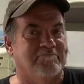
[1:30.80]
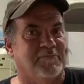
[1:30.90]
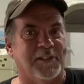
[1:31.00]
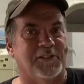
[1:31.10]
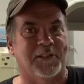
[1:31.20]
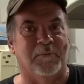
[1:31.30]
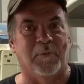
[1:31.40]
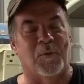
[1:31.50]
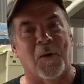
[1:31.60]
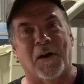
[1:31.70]
doesn't seem to
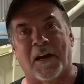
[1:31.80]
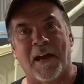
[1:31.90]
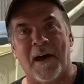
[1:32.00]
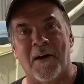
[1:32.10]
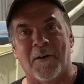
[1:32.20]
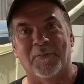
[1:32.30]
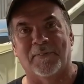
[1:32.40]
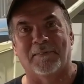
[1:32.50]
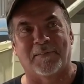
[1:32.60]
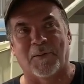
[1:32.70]
be working out
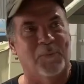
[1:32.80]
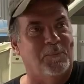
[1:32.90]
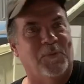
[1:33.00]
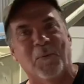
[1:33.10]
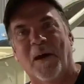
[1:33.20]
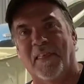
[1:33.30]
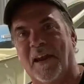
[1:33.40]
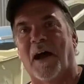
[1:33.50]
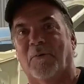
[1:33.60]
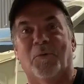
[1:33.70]
the way that
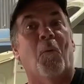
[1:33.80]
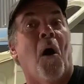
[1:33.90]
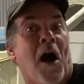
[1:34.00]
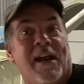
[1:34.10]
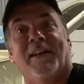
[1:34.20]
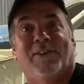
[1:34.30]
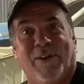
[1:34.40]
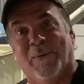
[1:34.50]
I would want it to.